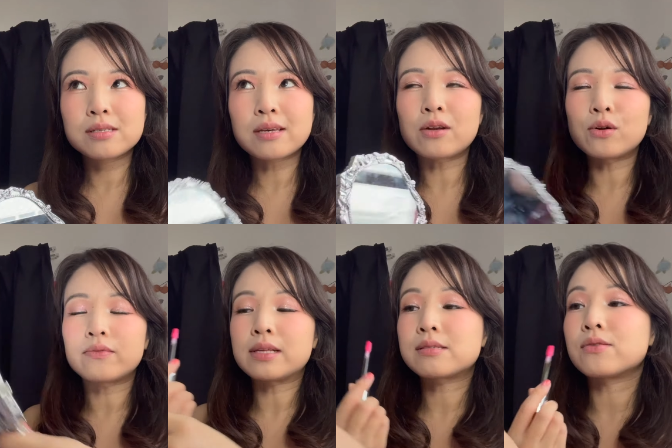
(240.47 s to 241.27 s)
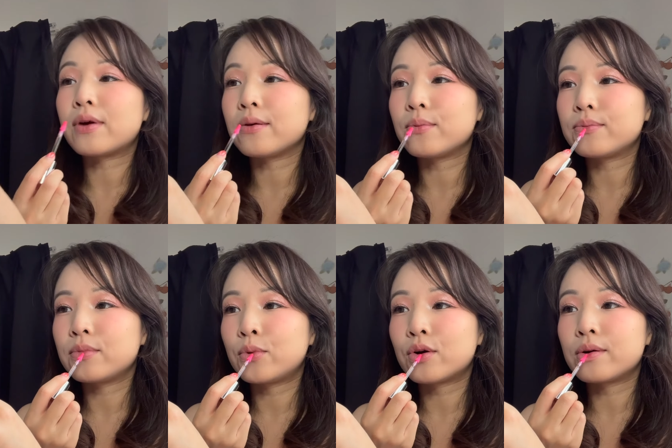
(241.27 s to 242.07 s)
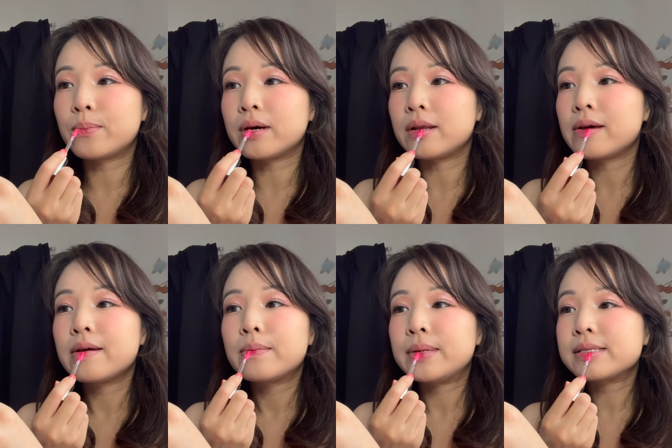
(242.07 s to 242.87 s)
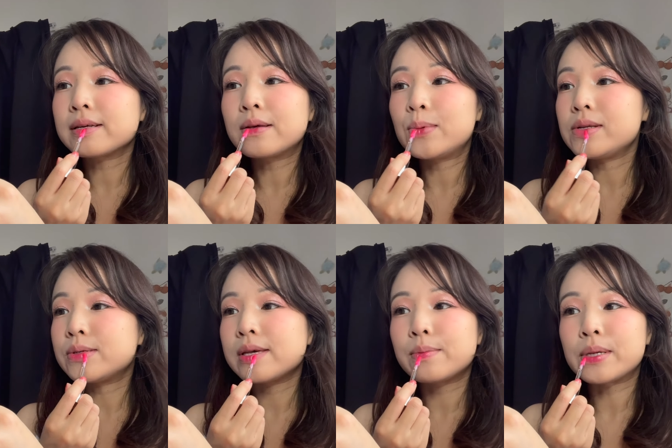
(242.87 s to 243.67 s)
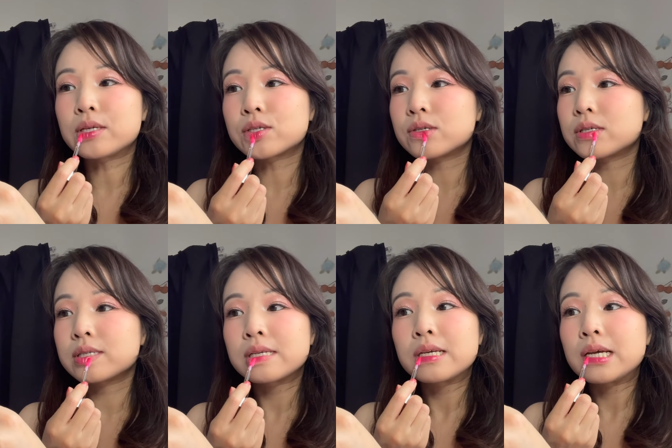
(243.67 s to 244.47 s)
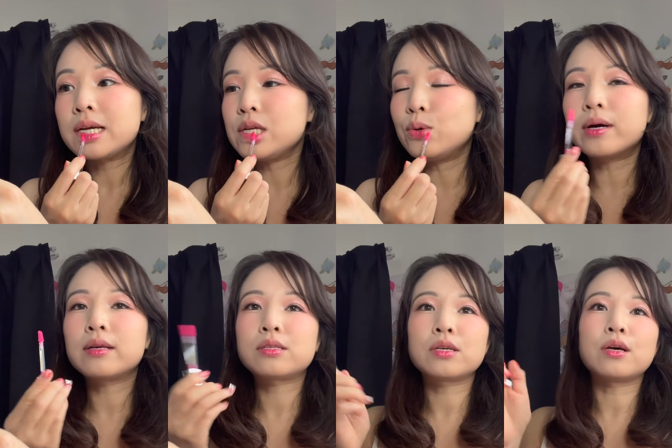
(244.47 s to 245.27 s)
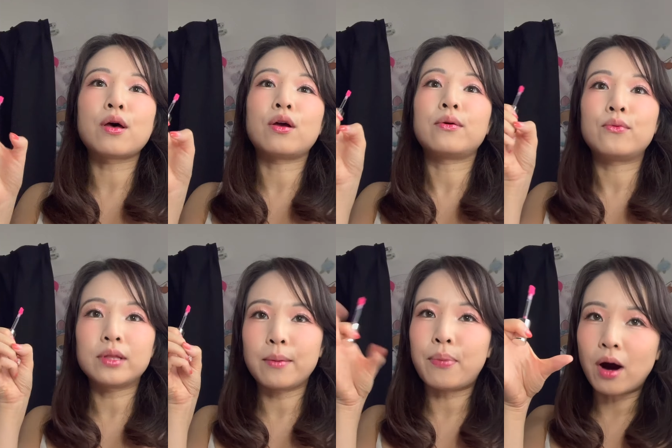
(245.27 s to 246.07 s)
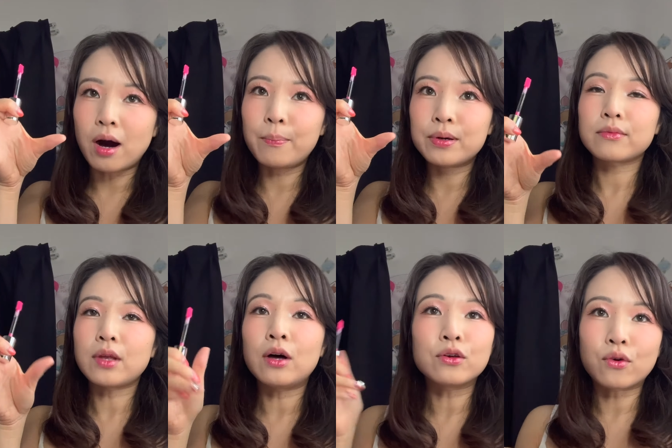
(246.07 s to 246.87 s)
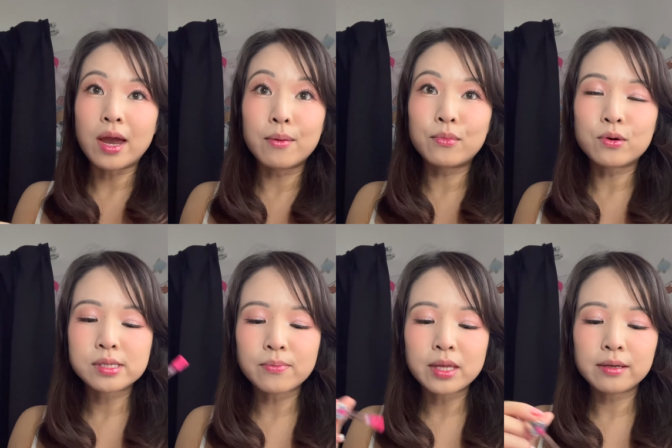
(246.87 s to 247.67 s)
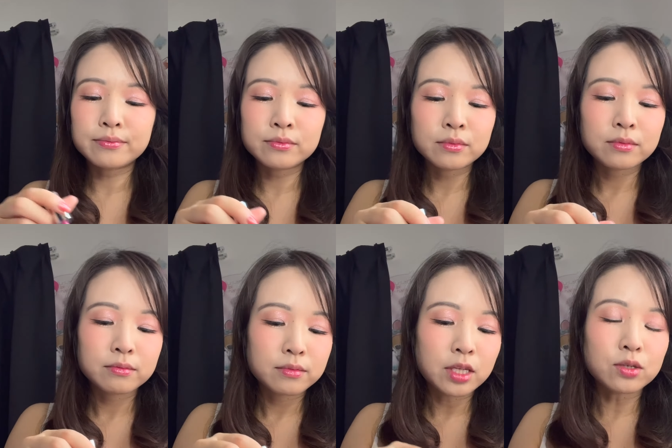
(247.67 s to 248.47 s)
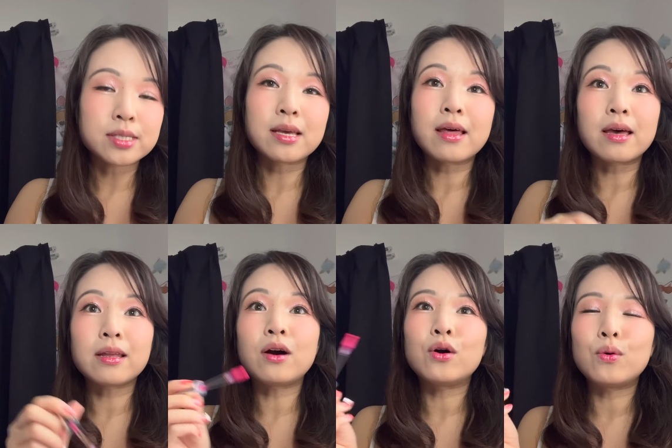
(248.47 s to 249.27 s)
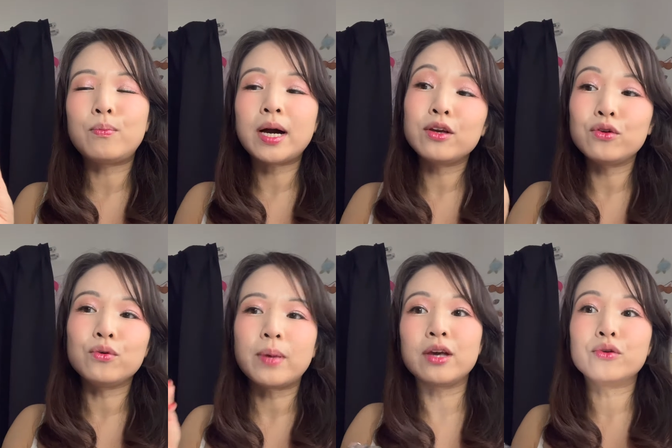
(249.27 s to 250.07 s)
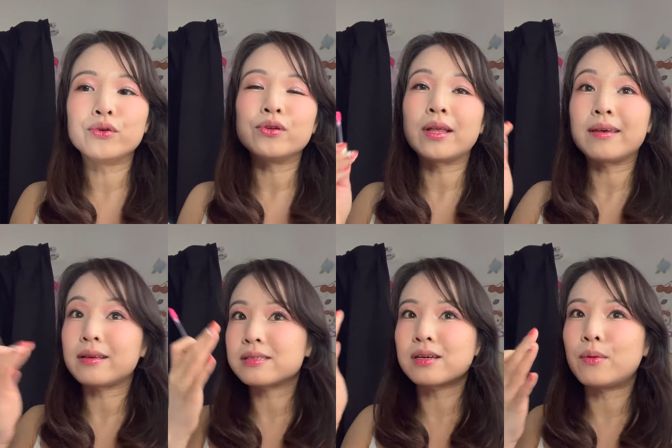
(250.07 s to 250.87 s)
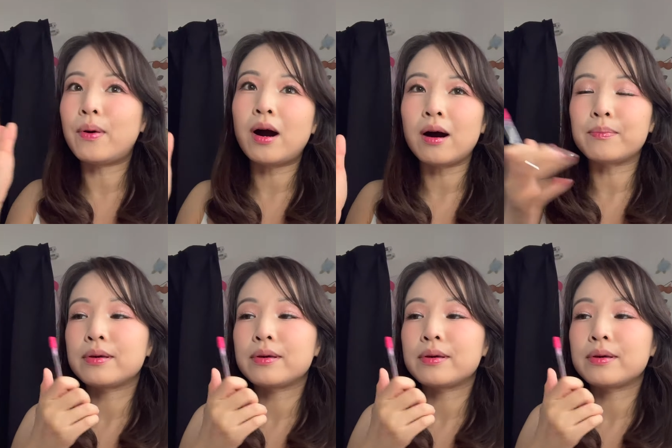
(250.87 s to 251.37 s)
I don't know if that's the right word, but basically when you take pictures and you want it to really pop on the gram or something, they'll say that, oh, Baeru, Baeru, like it's gonna pop.